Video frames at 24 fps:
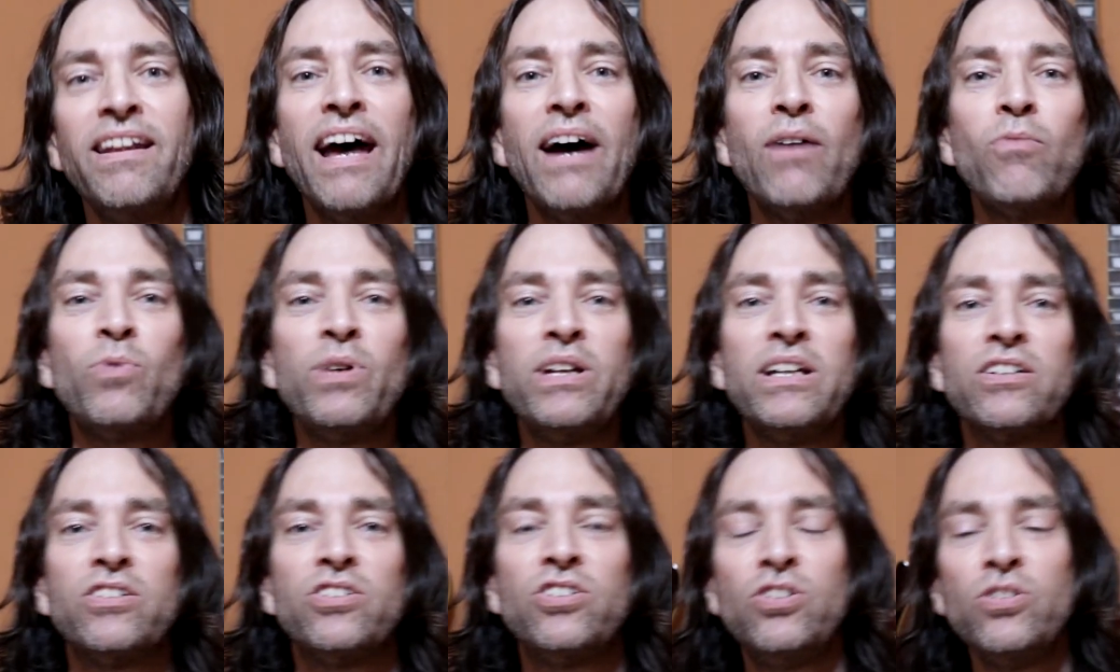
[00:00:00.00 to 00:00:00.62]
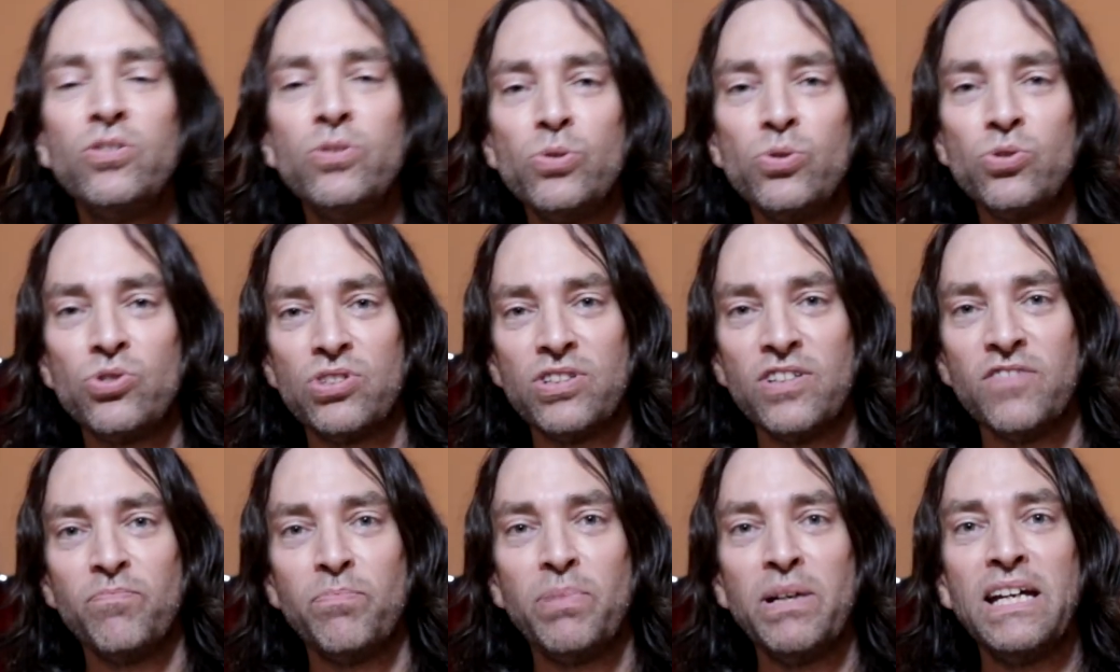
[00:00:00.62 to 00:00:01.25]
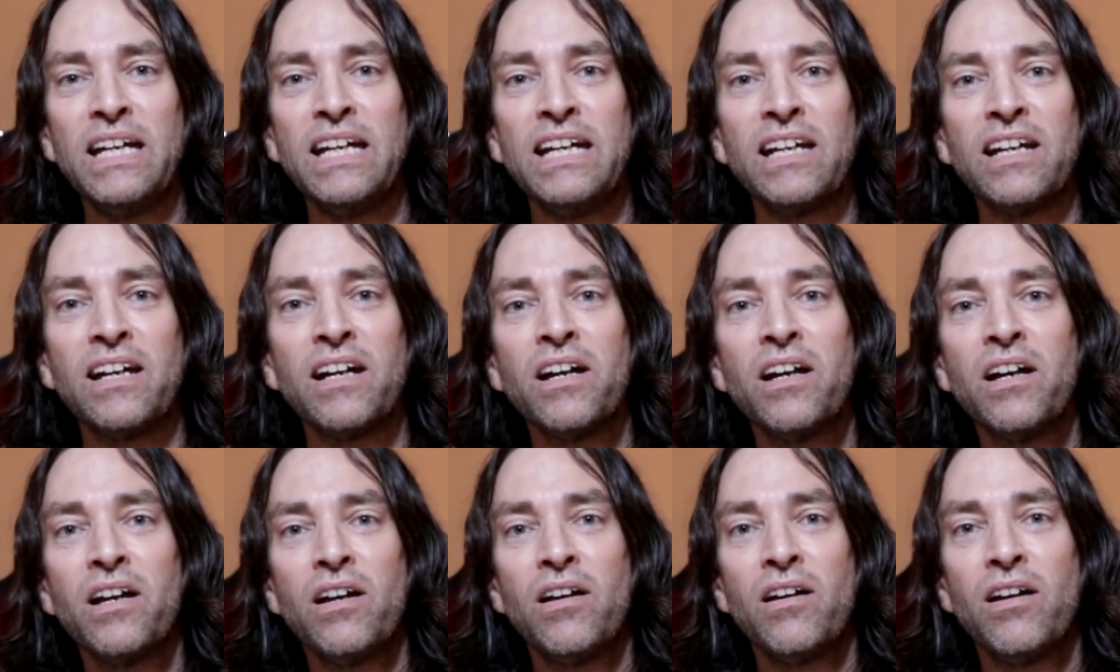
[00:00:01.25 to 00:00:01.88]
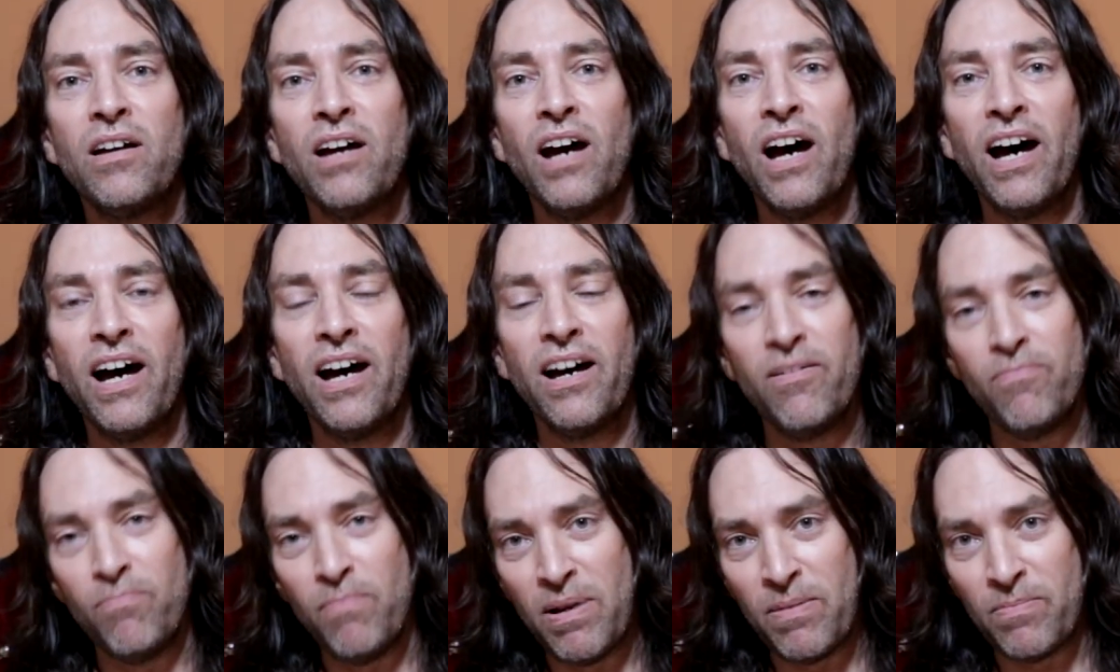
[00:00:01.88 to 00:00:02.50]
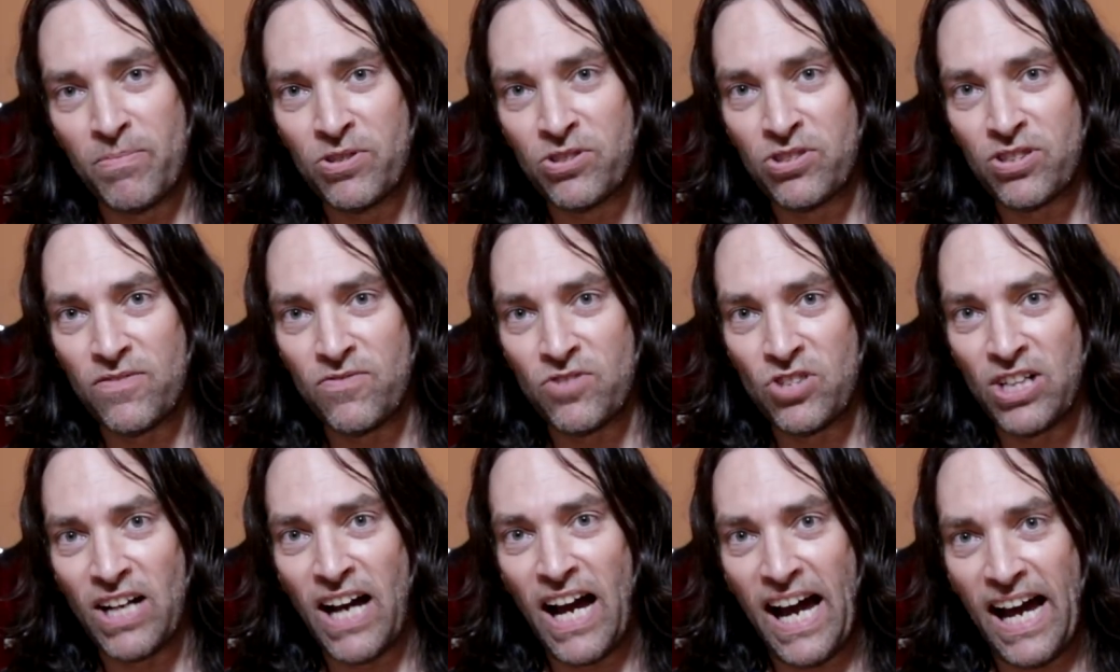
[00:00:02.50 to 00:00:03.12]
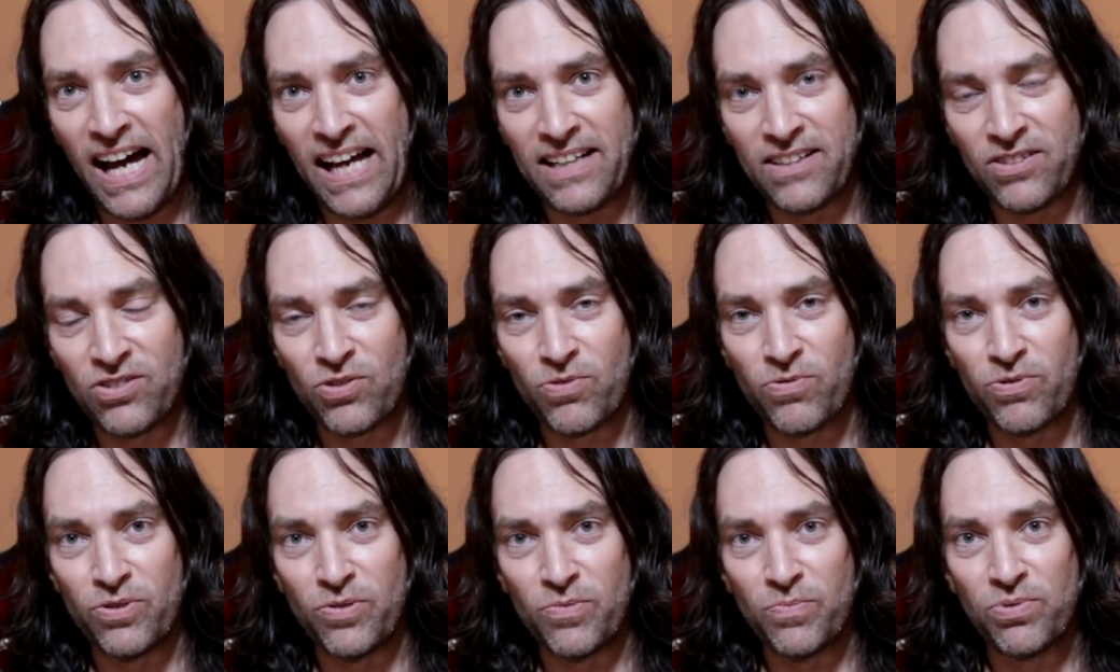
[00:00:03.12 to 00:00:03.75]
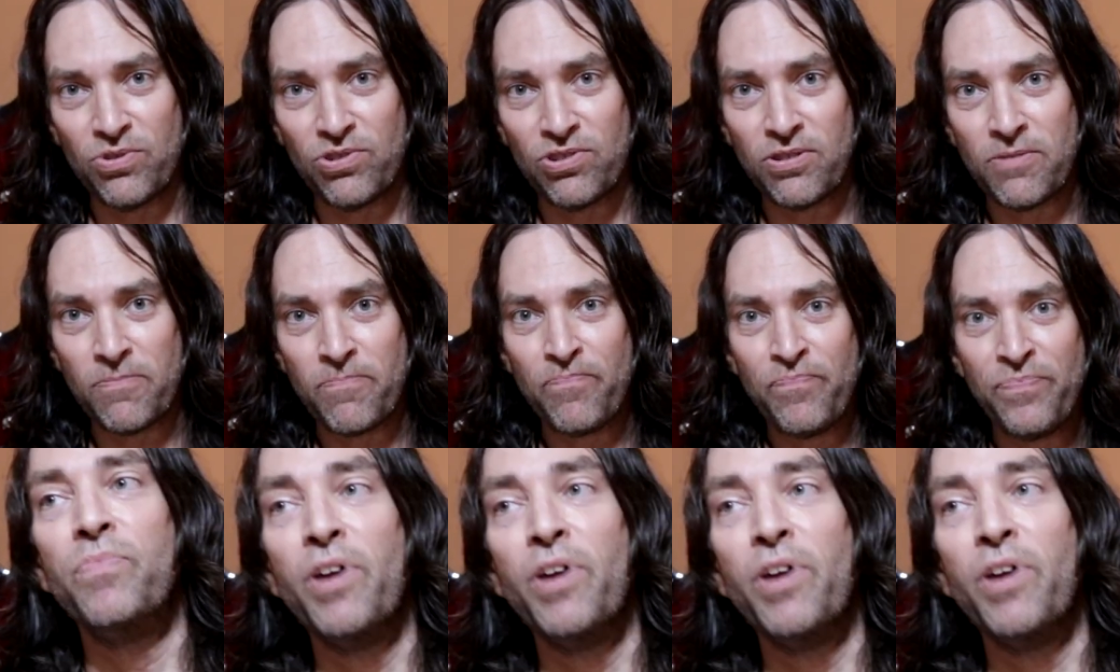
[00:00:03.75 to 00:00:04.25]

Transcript: that we accused of being members of jihadist groups.